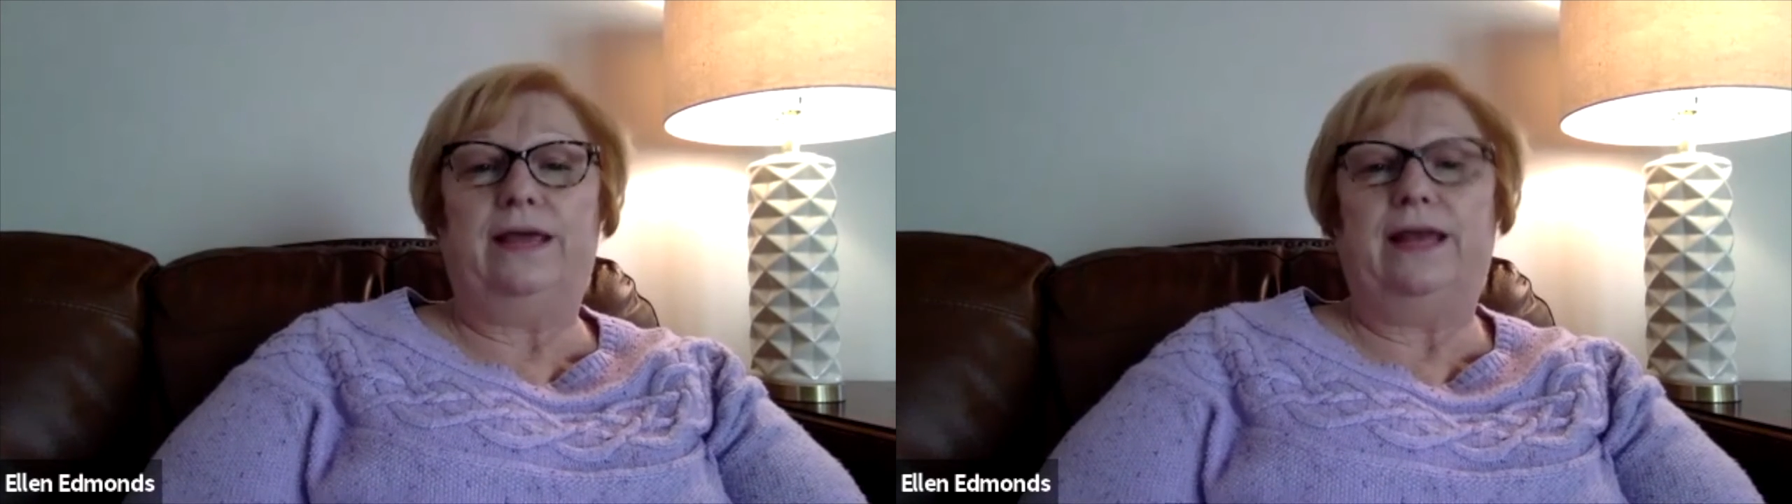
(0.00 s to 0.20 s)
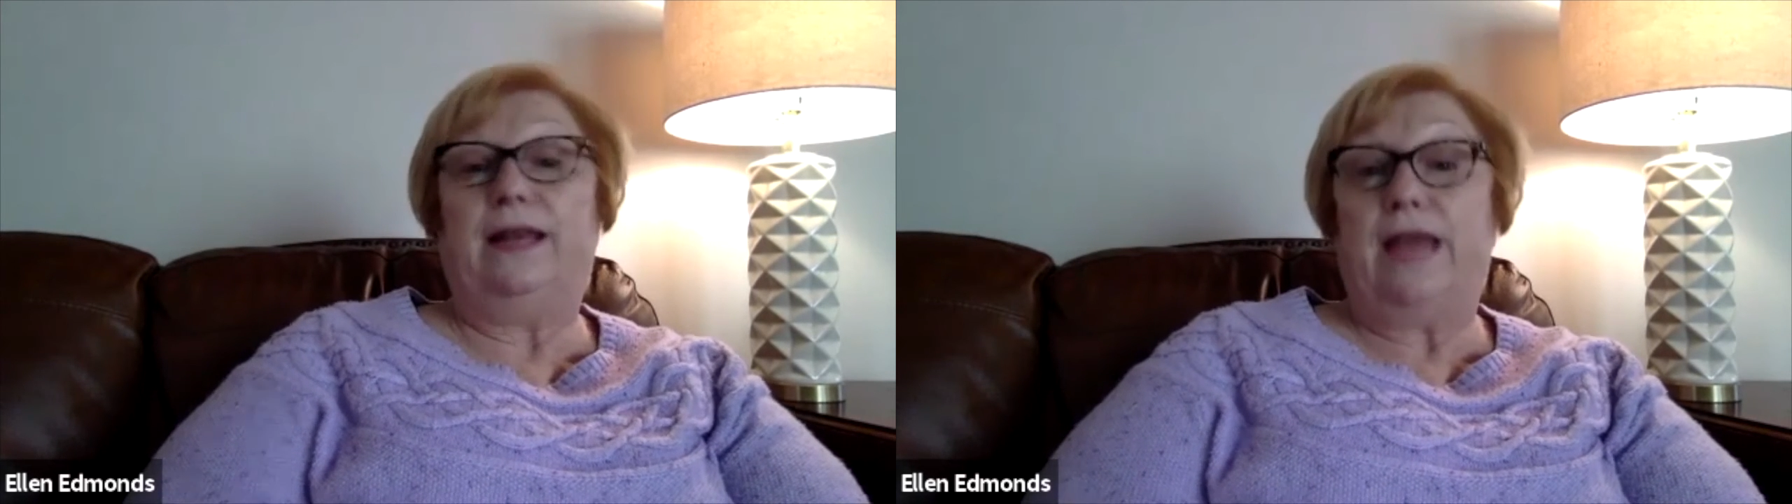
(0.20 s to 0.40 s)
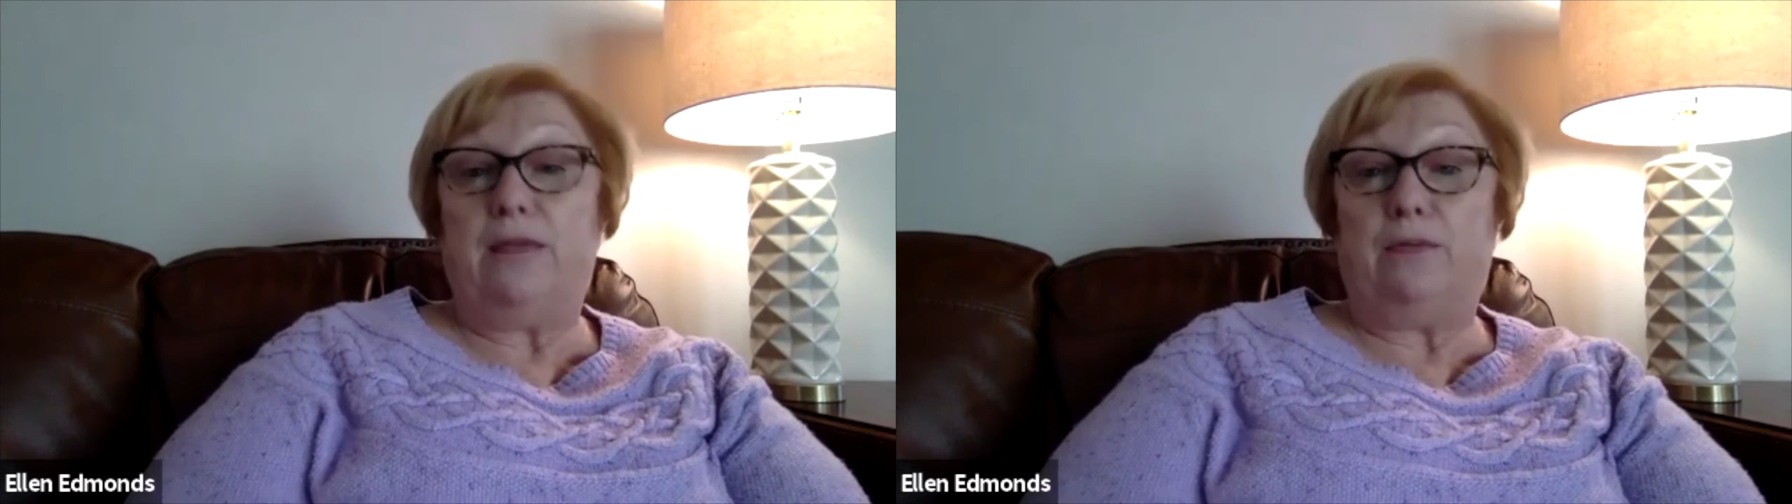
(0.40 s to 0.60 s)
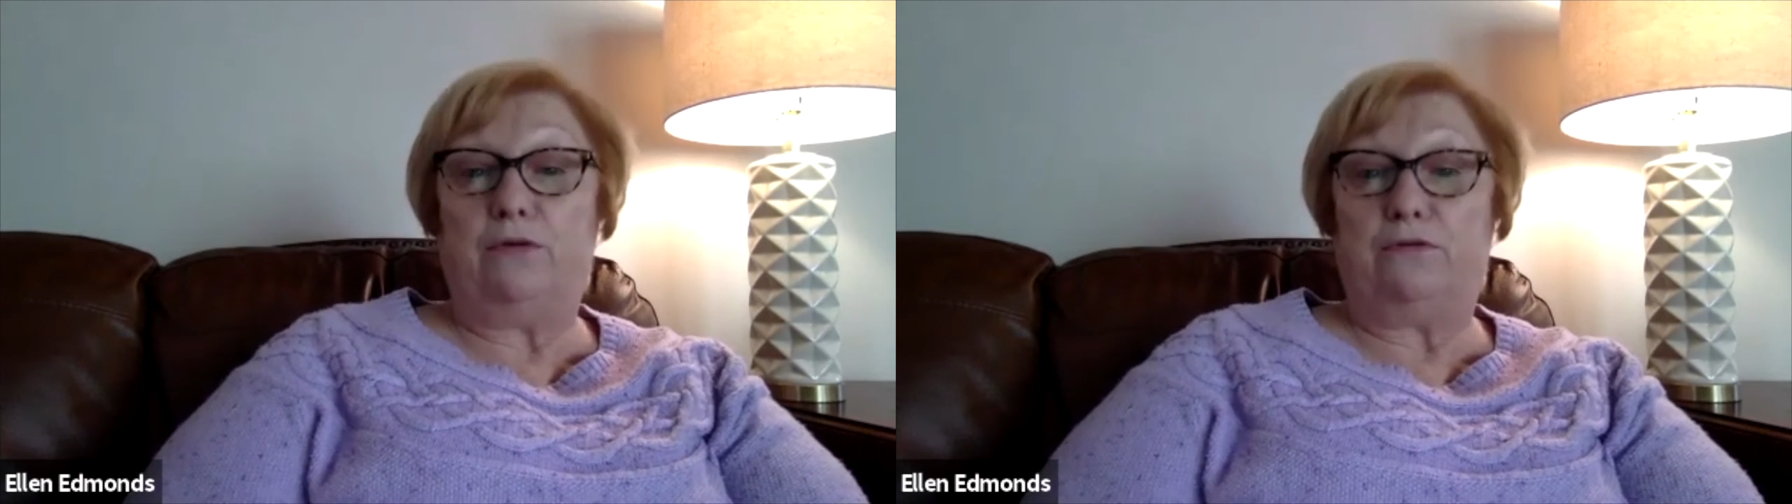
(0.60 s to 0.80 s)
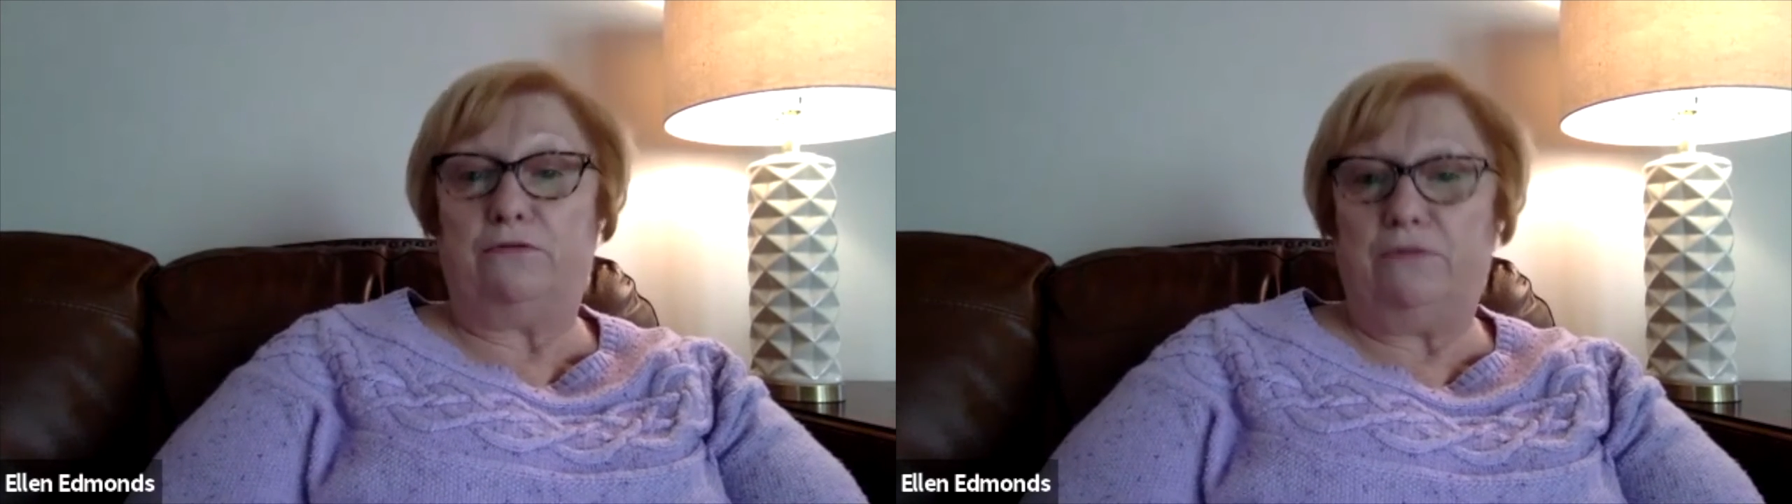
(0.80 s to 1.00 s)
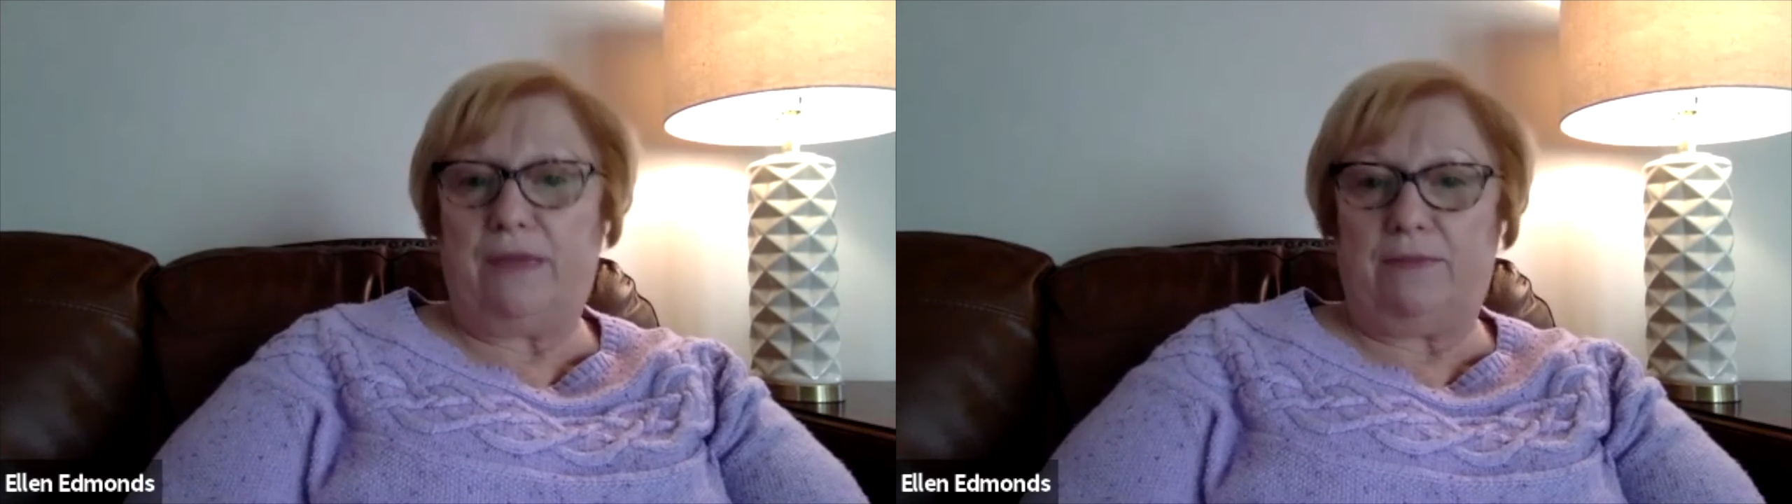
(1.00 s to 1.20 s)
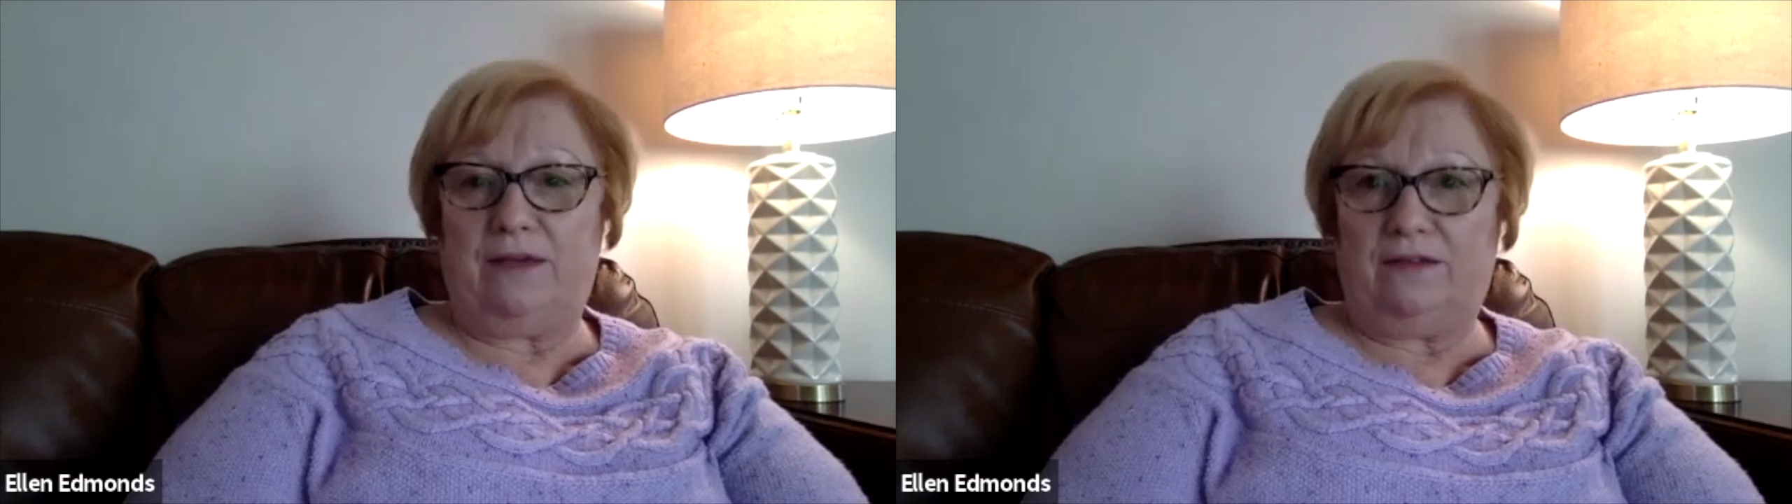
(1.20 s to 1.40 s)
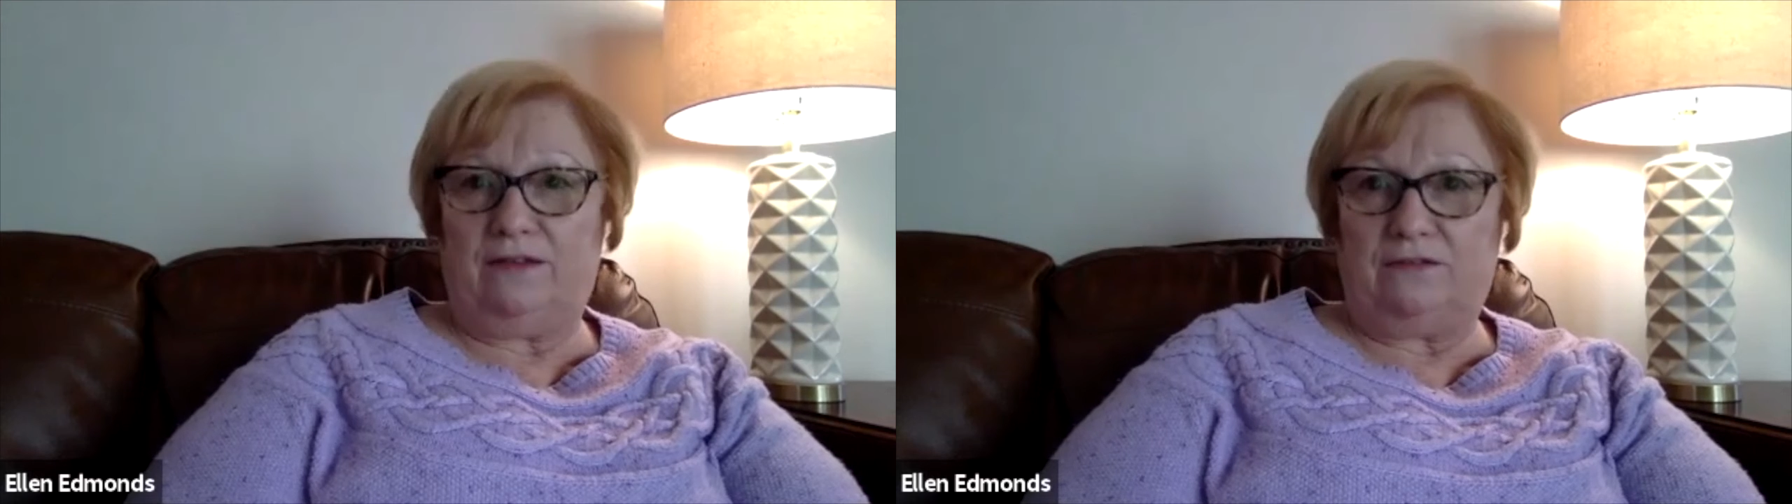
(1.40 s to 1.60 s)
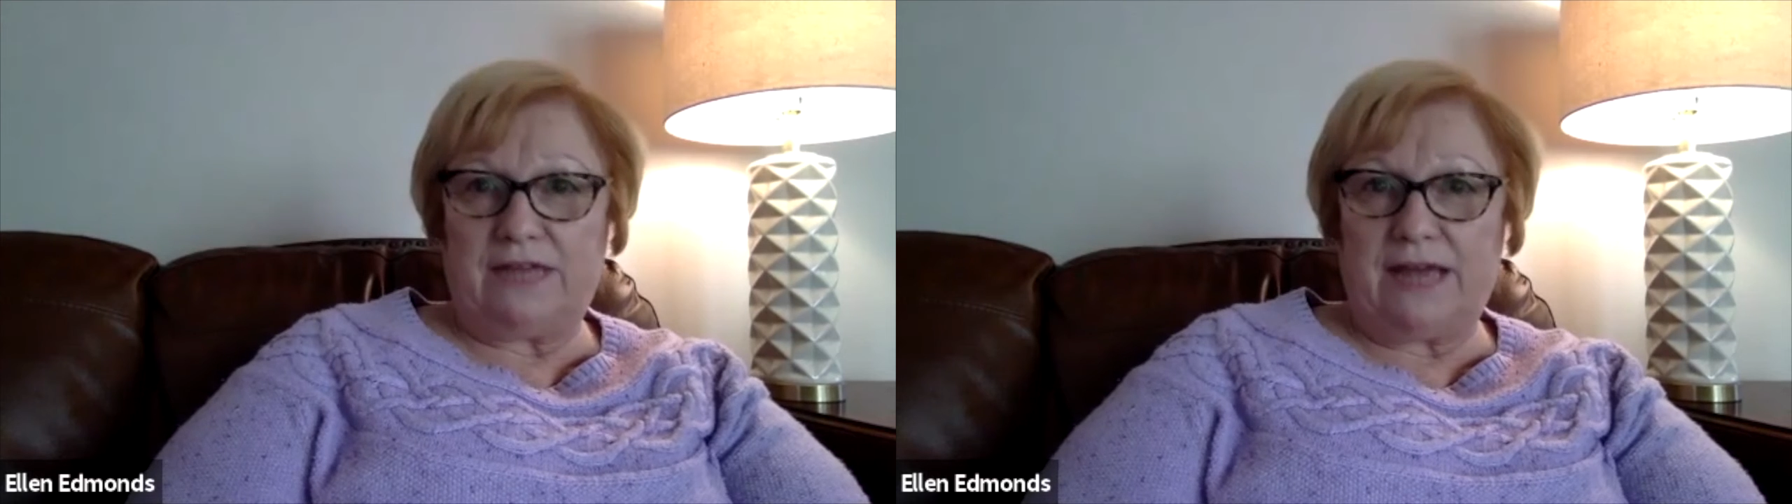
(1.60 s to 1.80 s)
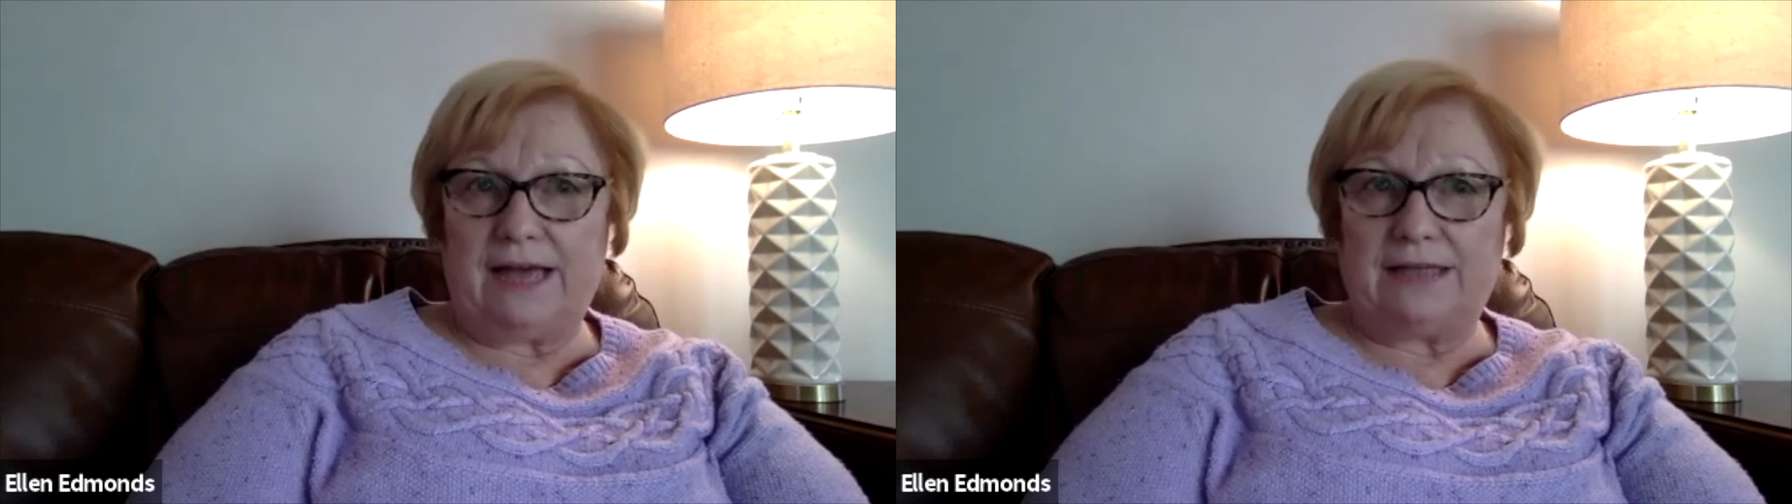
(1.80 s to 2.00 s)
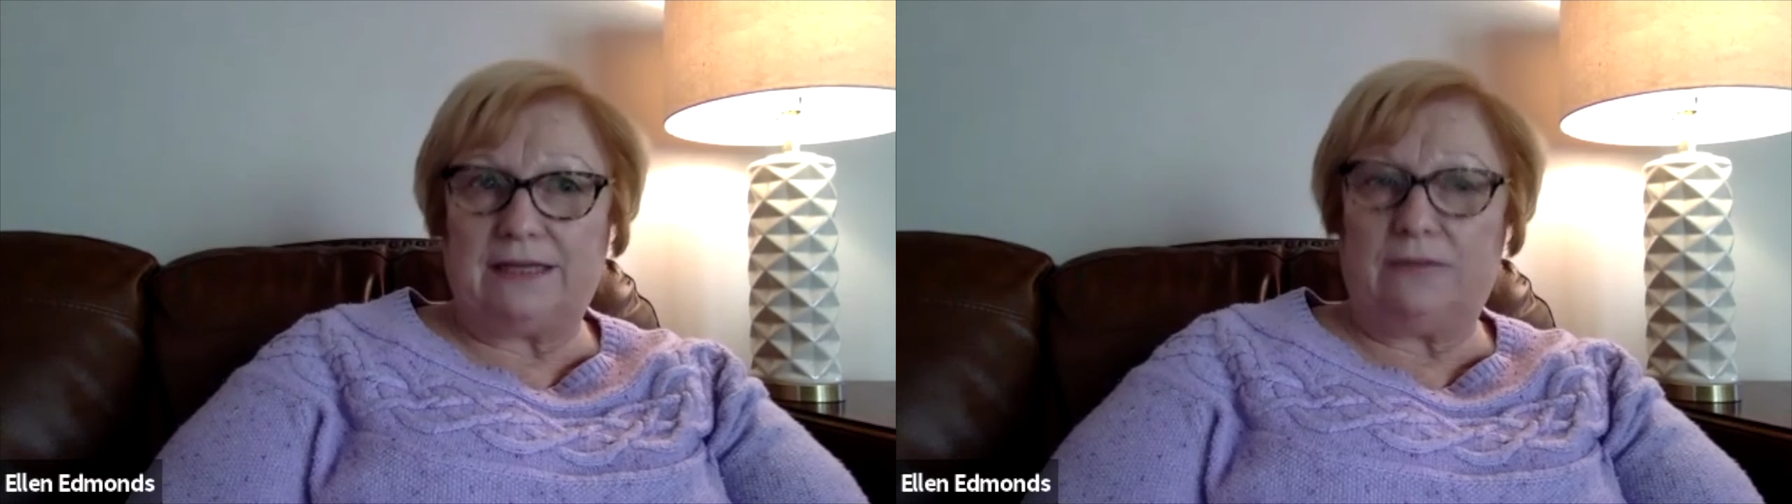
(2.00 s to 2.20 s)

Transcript: and labor through that piece of text.